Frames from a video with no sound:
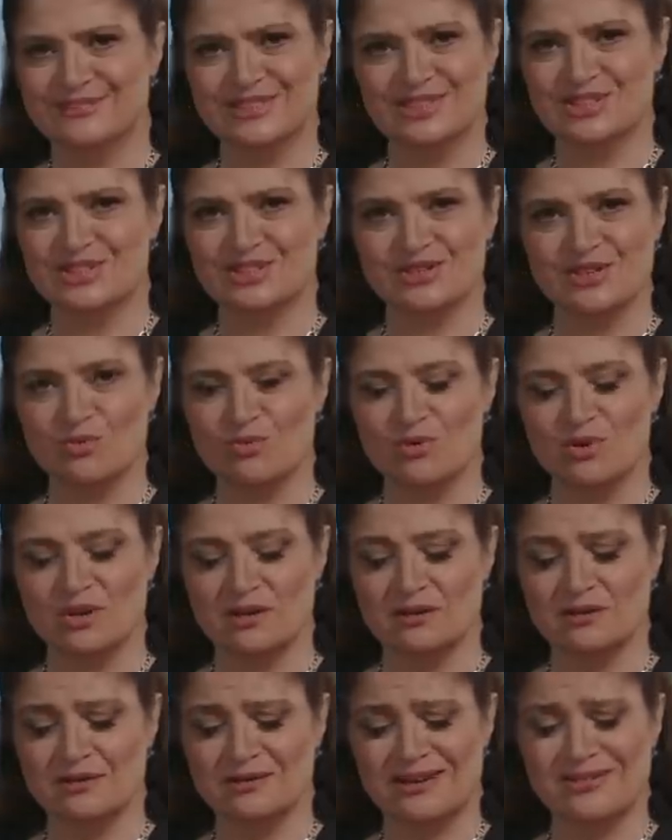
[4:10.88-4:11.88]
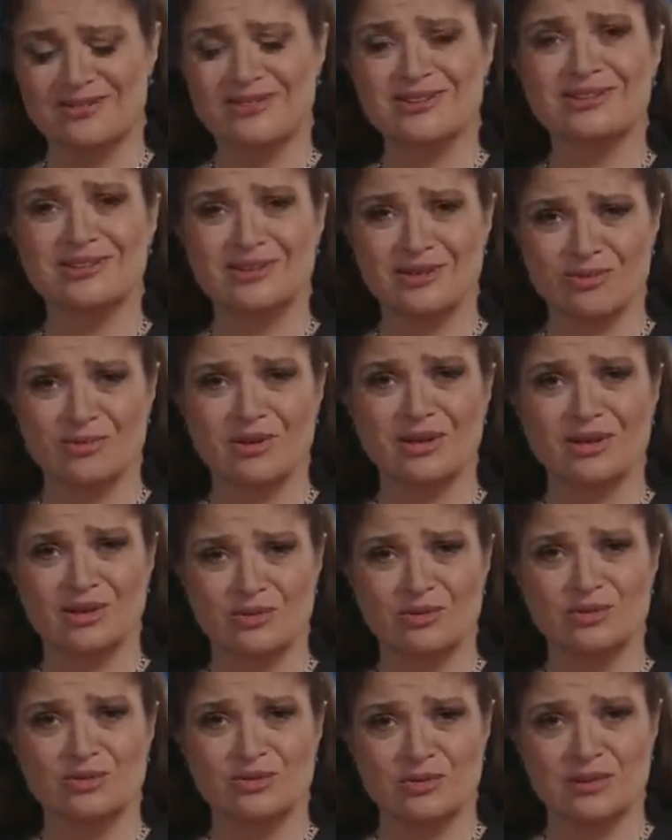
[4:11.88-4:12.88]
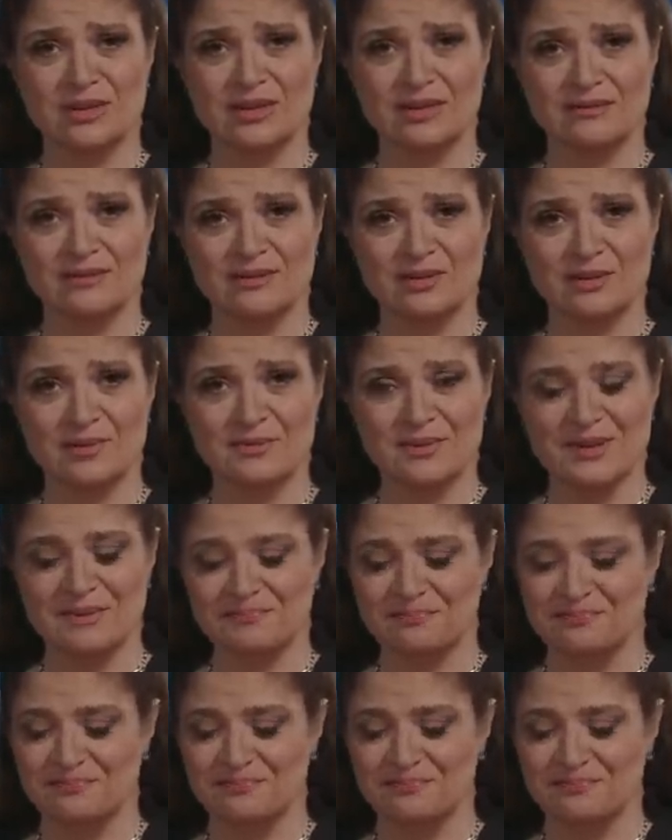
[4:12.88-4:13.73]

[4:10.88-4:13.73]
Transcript: So good. And you're going to look really cool doing it, you know what I mean?